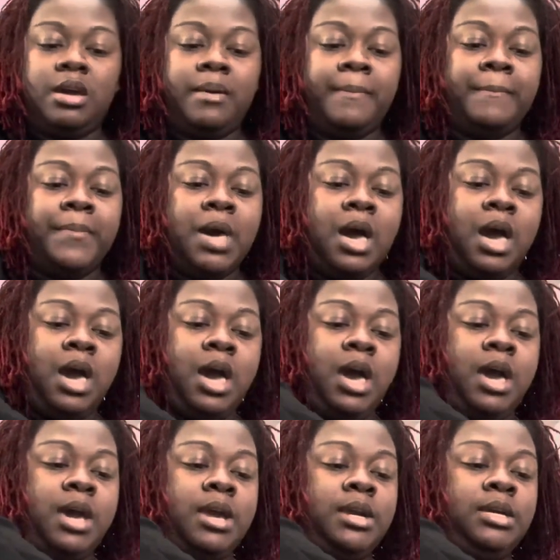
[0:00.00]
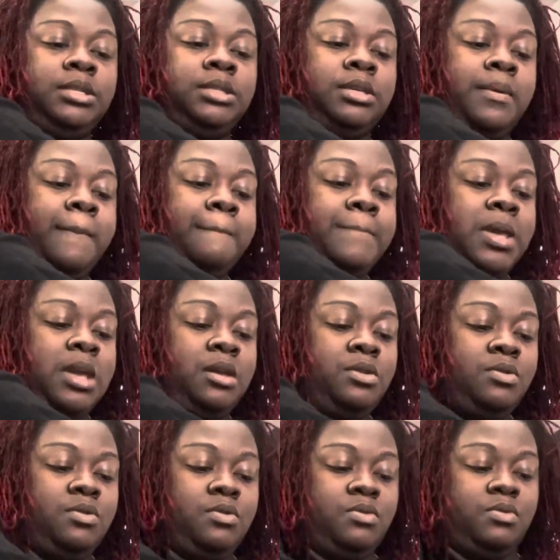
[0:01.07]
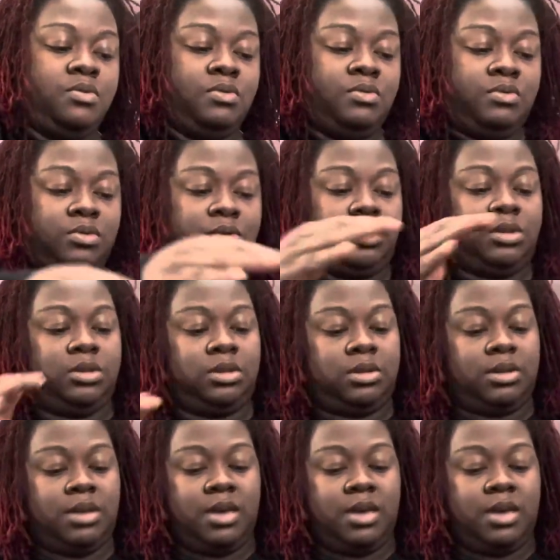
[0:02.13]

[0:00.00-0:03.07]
my tomatoes.